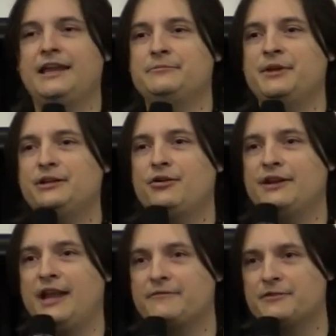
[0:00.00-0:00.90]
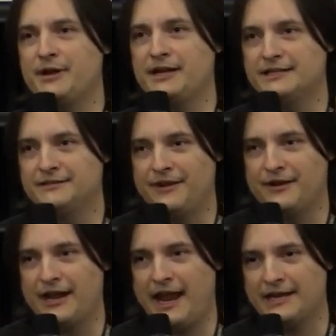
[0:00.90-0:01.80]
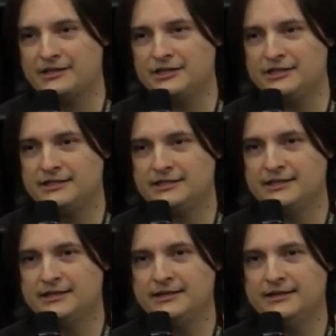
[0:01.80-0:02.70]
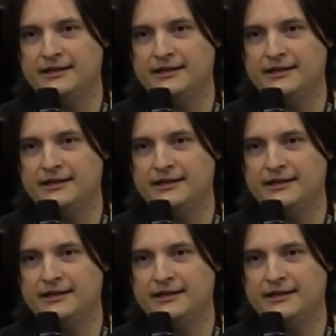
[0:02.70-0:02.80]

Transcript: in Bitcoin, everybody is very anxious,